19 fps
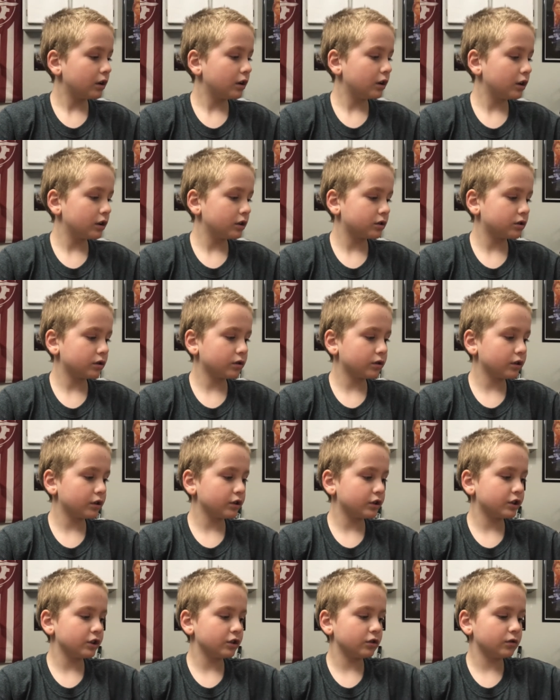a sword
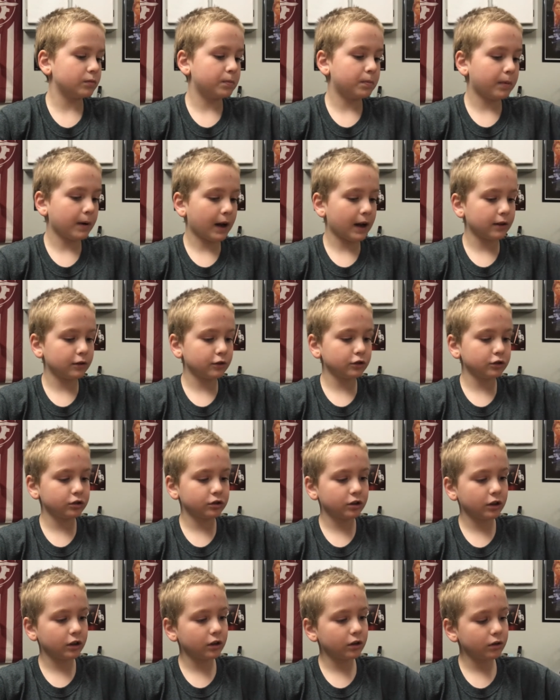and shield battle
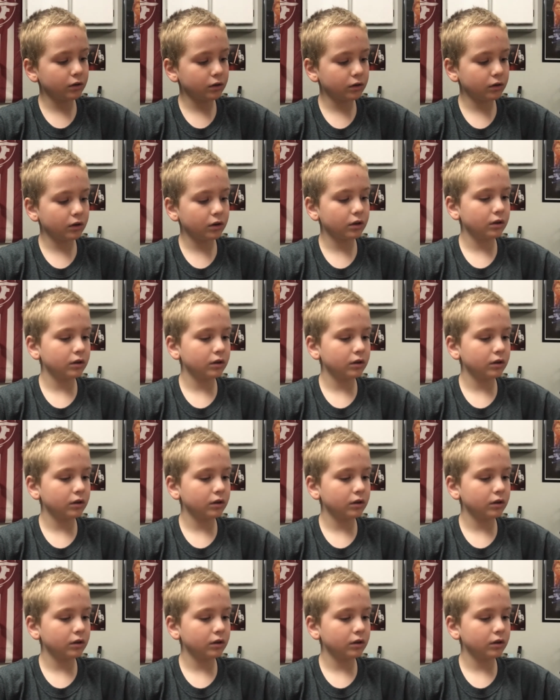style.